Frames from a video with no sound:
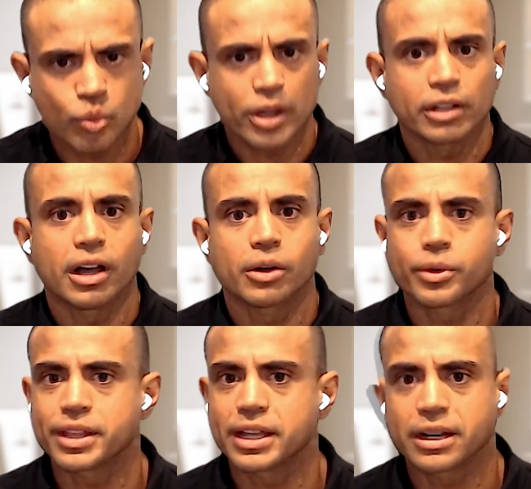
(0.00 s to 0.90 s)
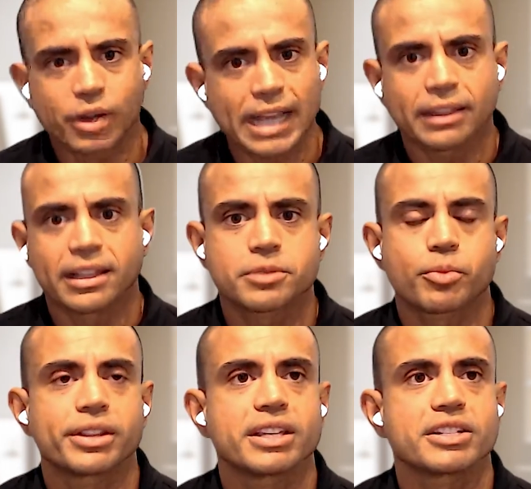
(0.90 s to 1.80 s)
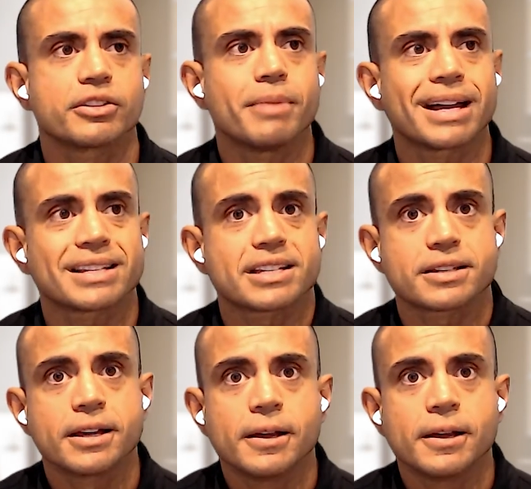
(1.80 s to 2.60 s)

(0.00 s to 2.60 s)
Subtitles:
went along with it. And okay, let's spread this to the masses.